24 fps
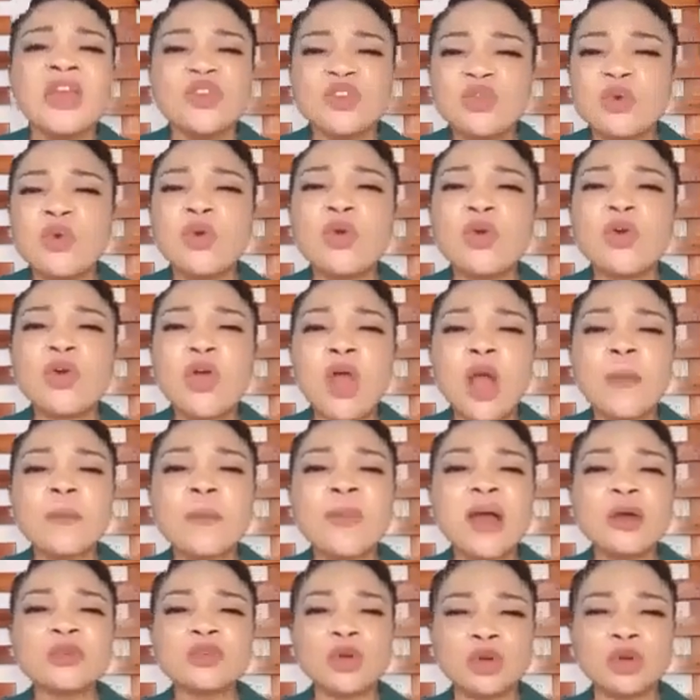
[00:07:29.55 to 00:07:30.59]
You will
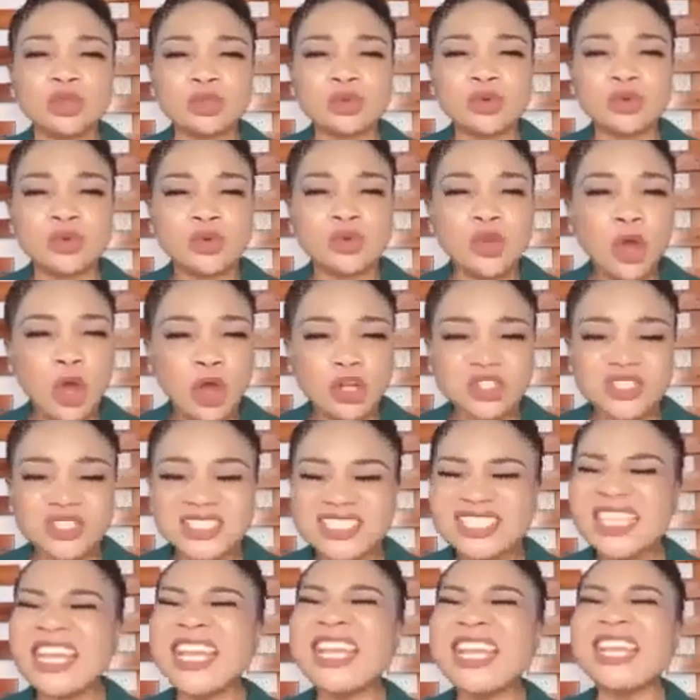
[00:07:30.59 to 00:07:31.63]
come out
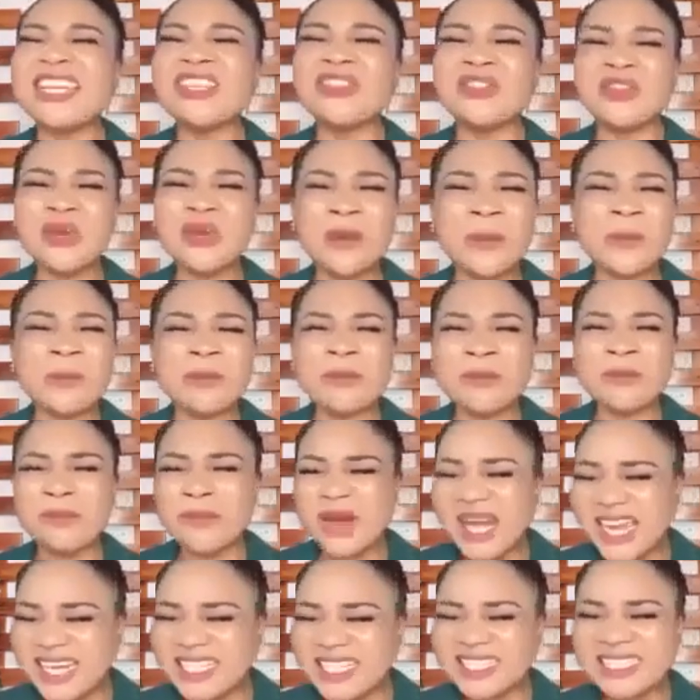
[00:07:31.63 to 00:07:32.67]
untouched in the
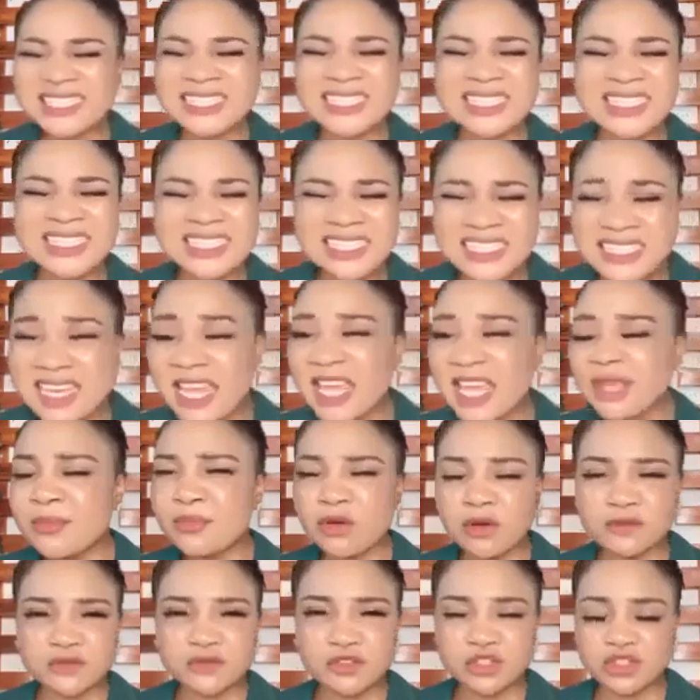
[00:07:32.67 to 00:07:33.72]
mighty
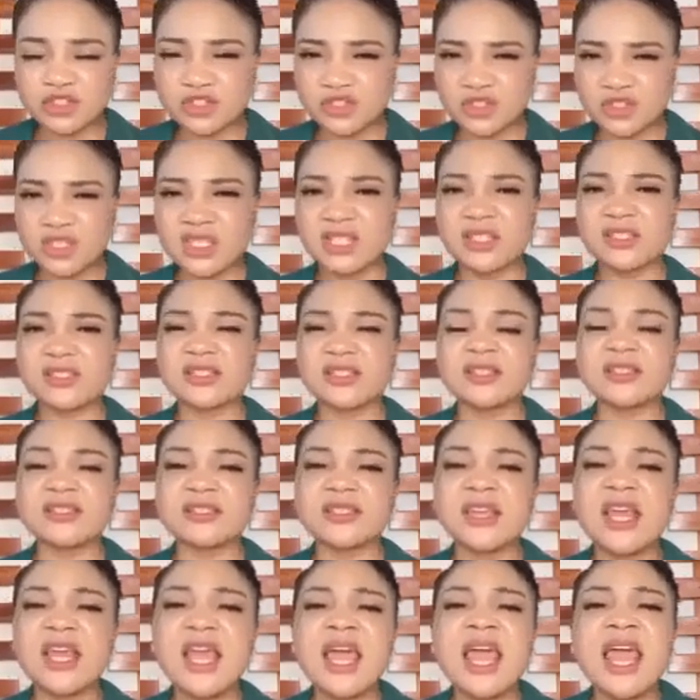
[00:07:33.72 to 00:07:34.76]
name of
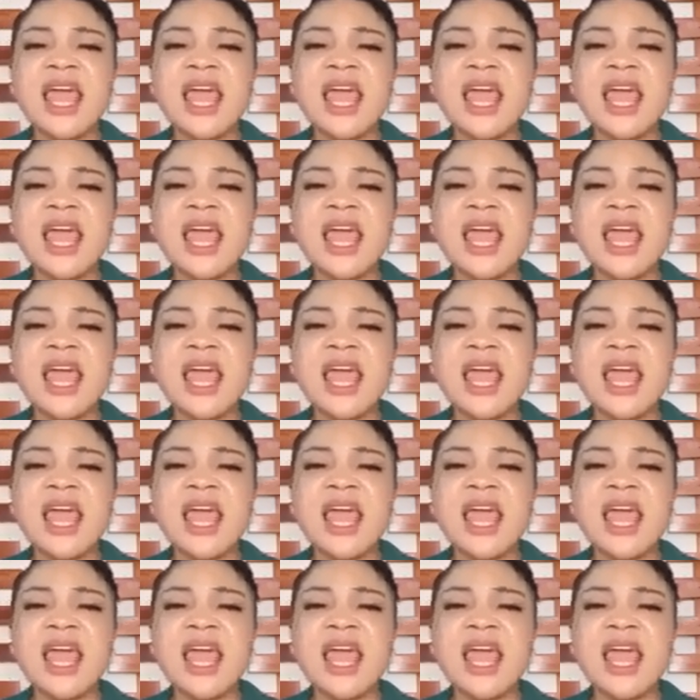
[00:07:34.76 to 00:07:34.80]
Jesus.